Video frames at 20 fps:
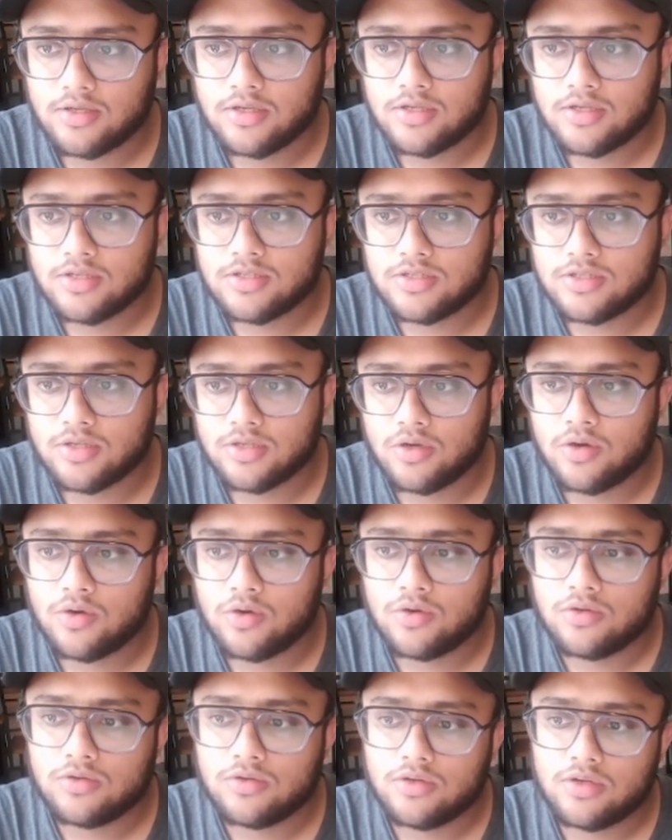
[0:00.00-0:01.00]

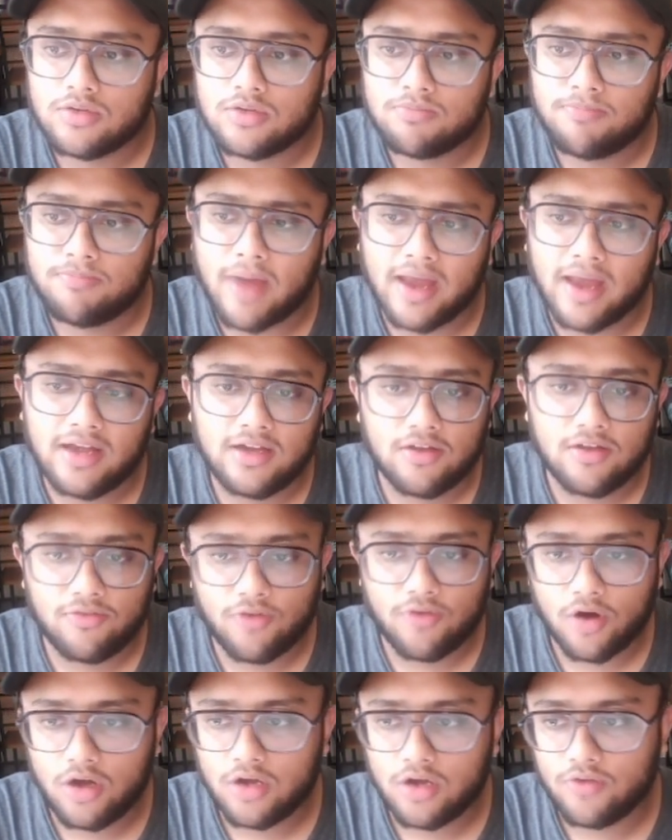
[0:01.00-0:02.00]
So by
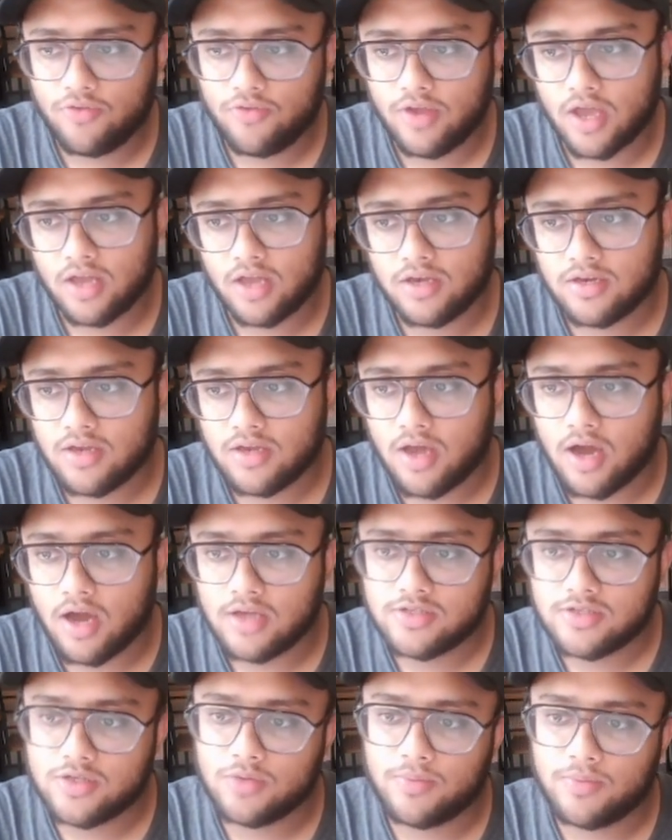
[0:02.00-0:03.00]
default we are
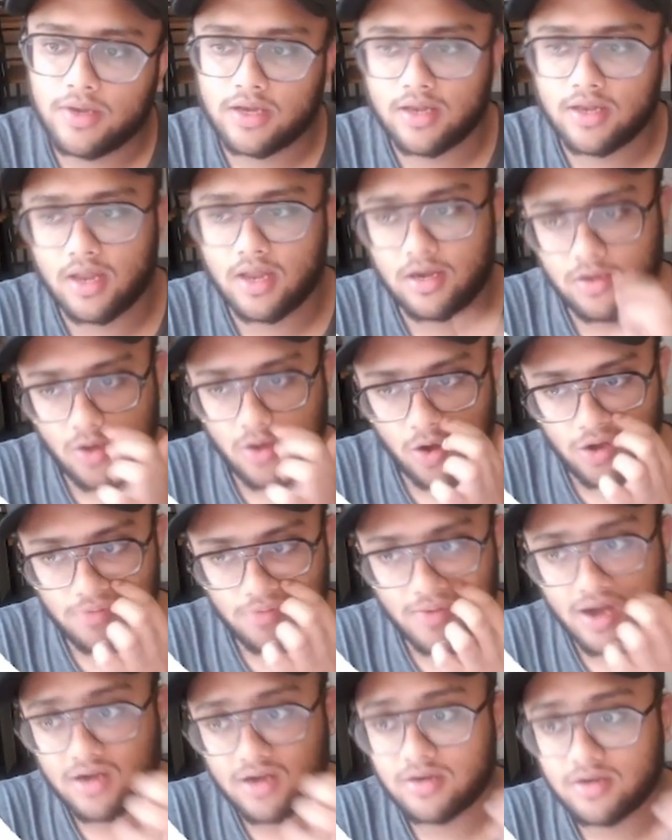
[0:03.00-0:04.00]
assuming that all
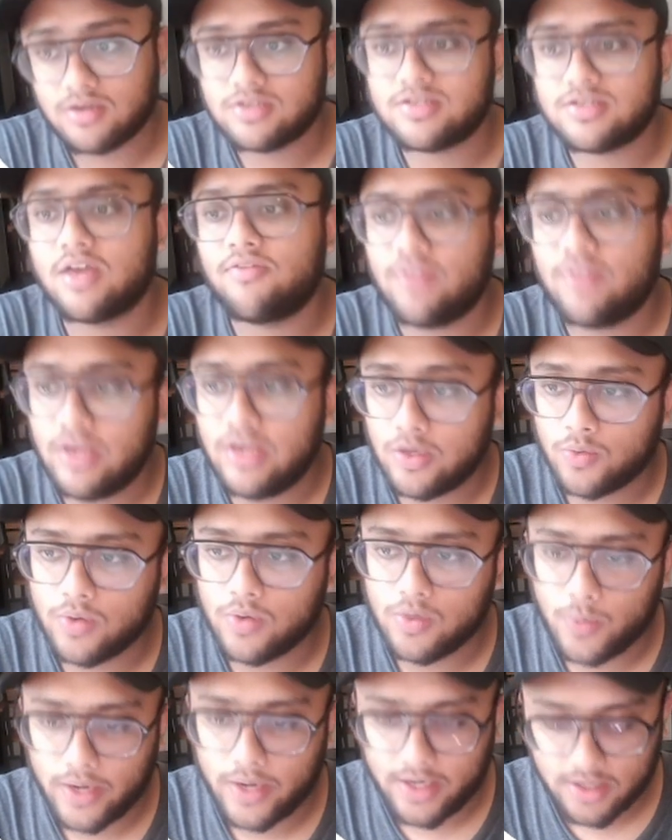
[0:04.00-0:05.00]
markers have equal
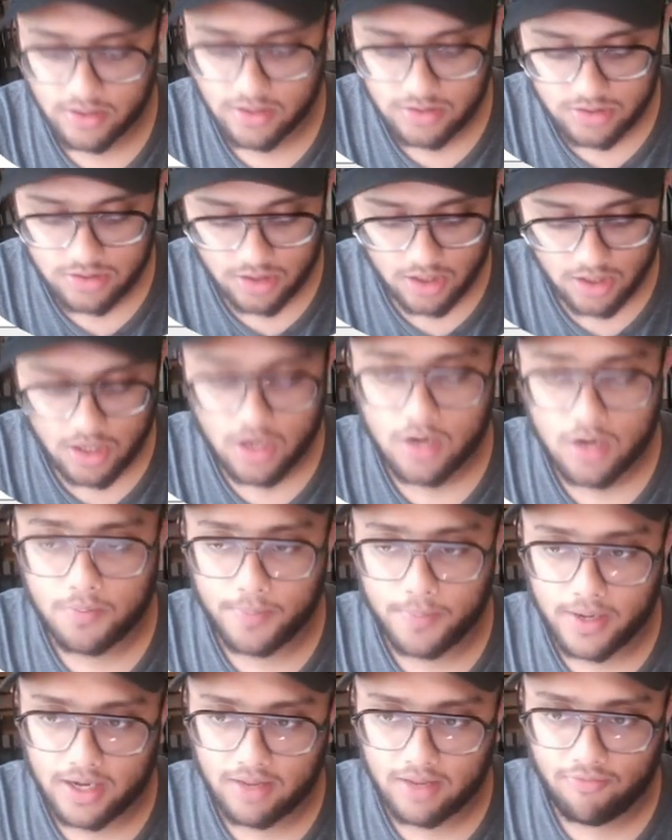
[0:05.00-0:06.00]
weightage, but
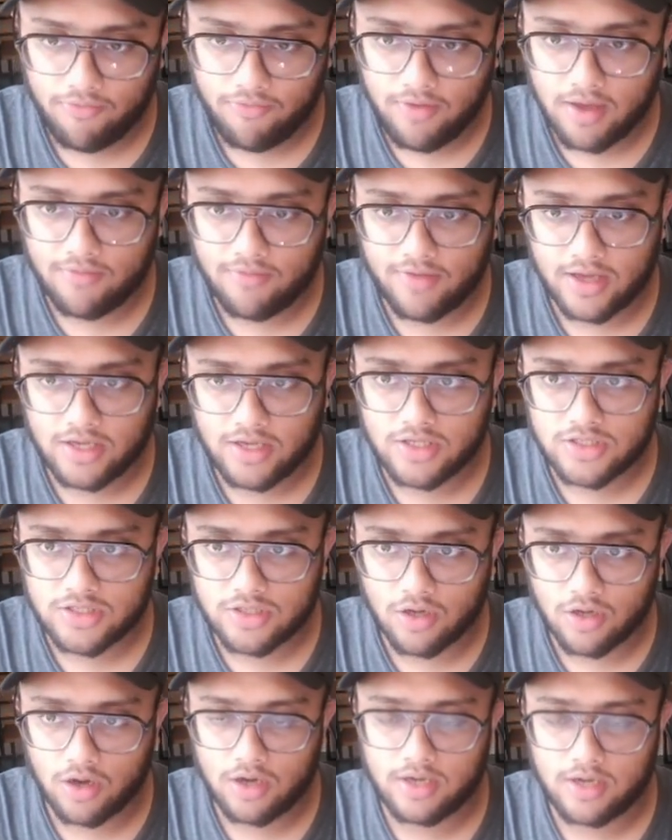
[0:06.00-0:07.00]
if we are very
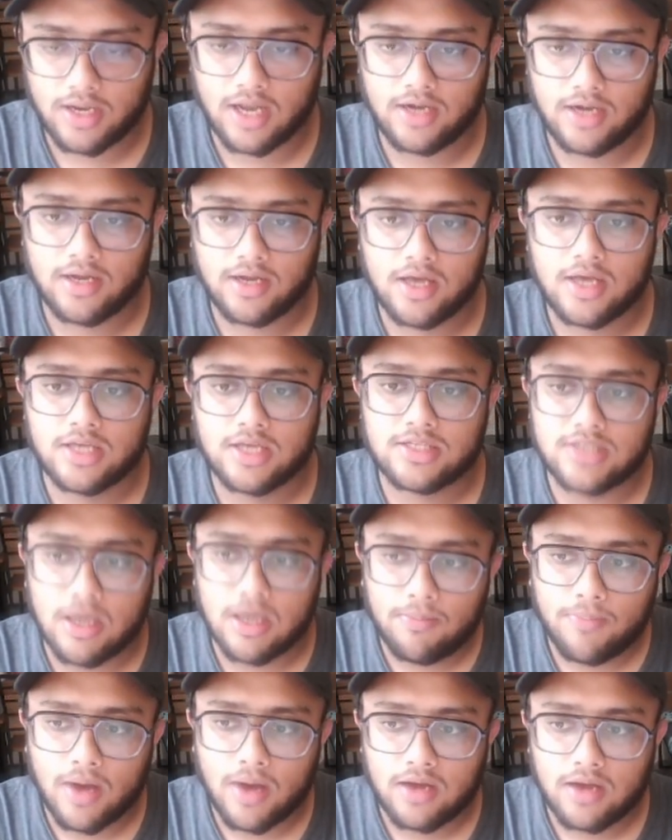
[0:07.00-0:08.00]
sure that some
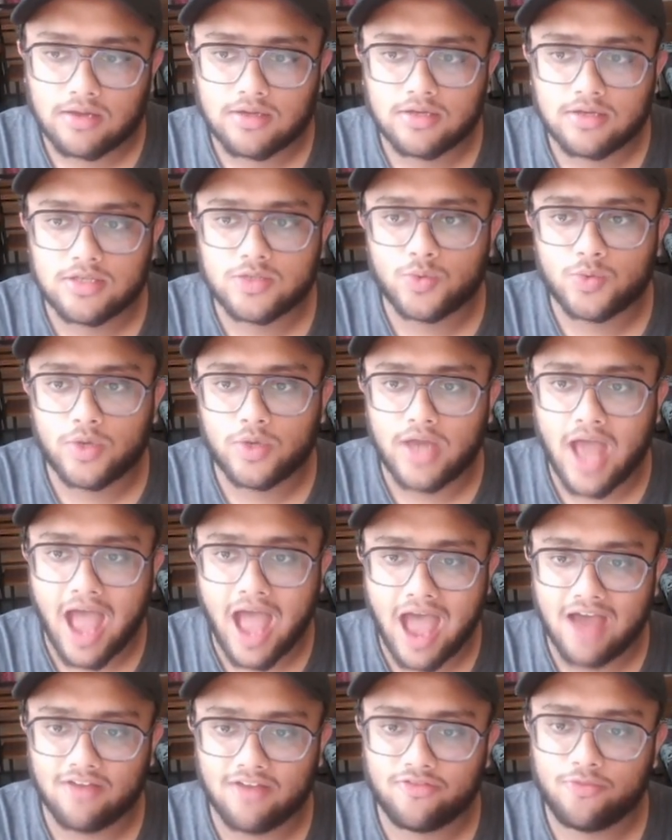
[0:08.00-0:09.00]
markers would
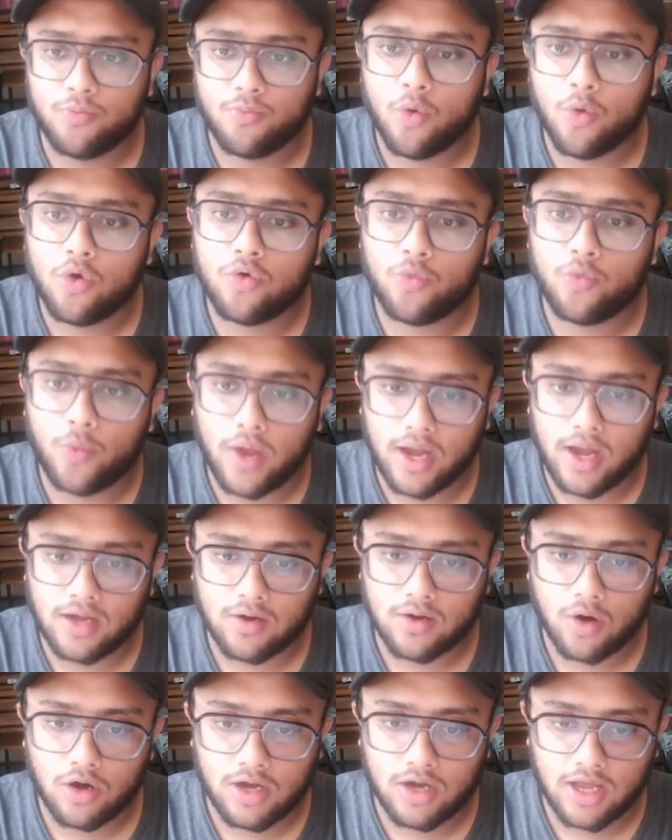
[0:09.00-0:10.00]
have more weight
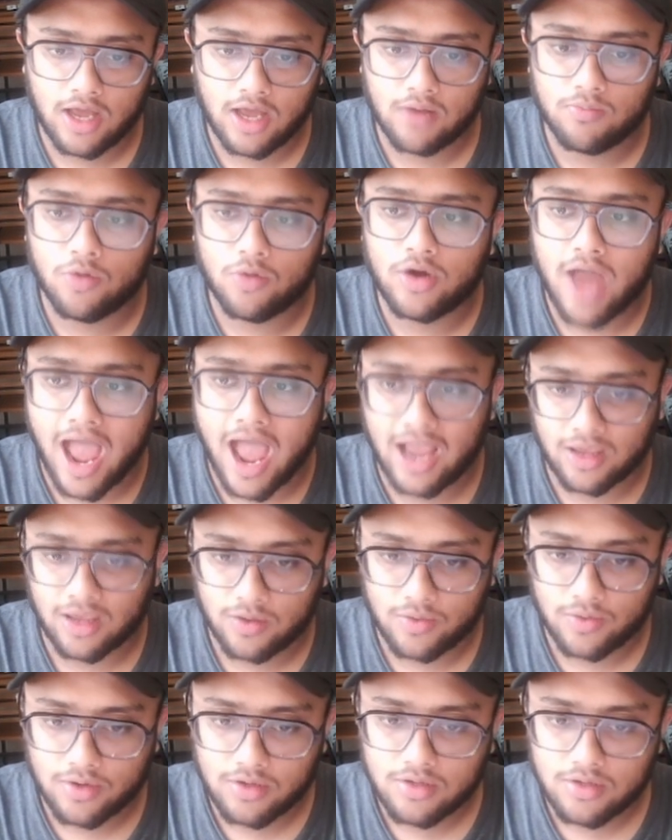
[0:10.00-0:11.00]
or they are more
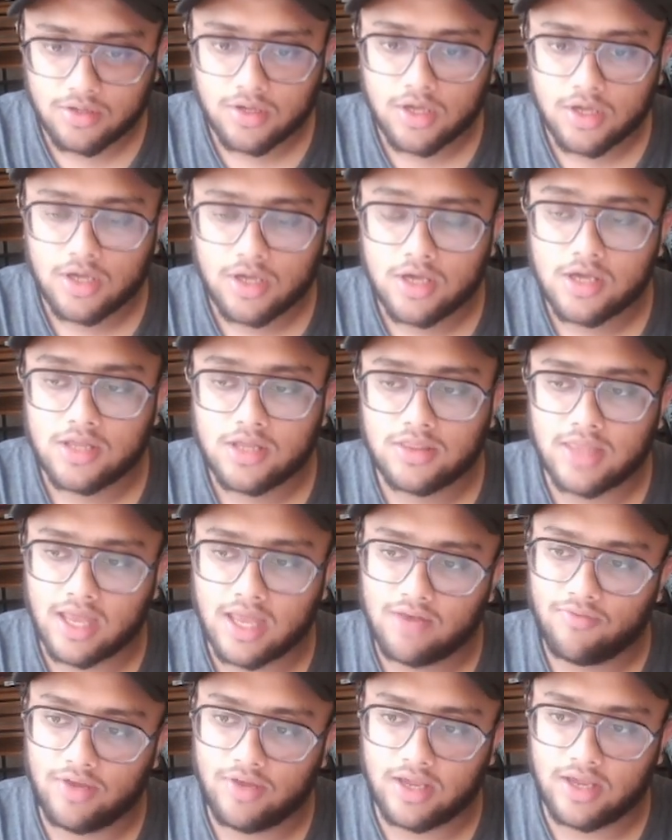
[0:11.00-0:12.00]
accurate, then
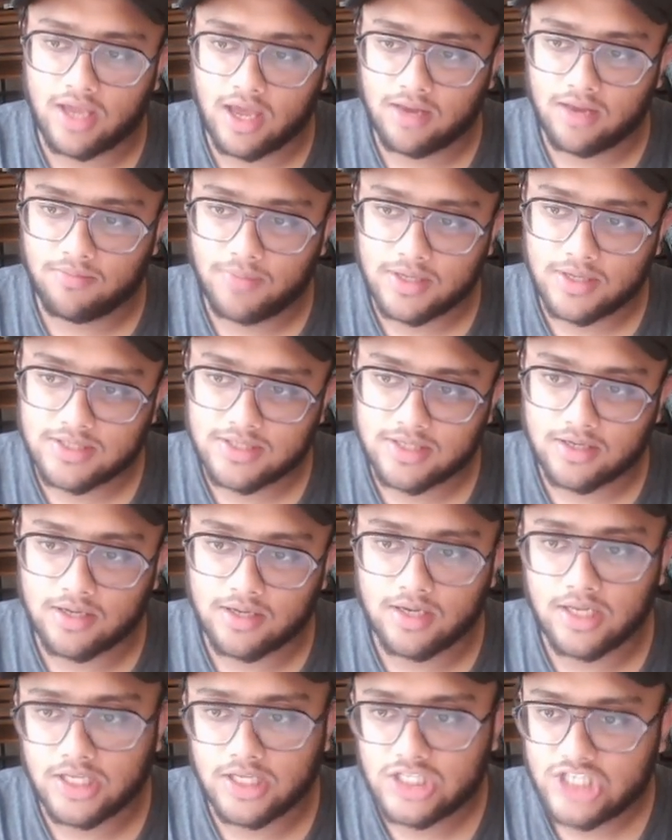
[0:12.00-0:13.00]
we can
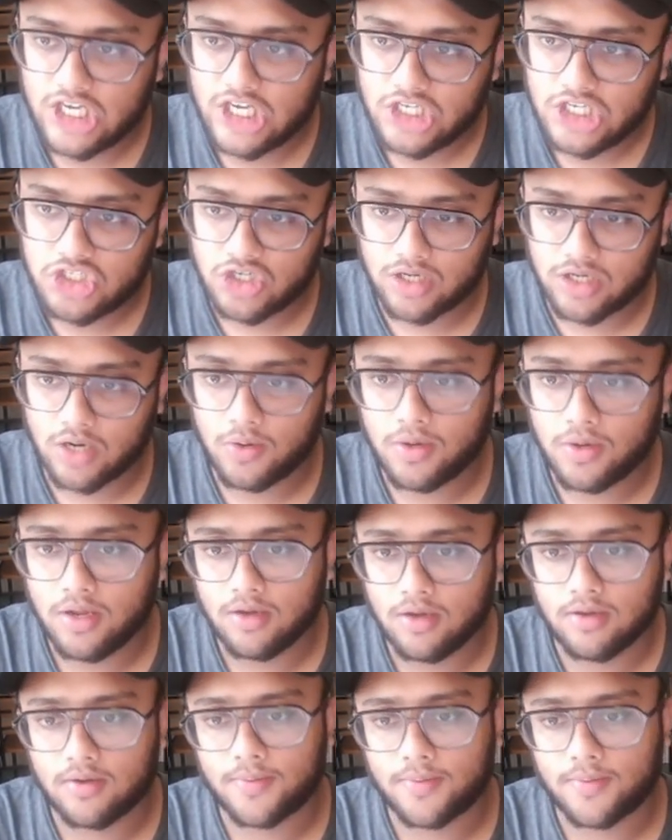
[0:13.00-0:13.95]
basically change it out here.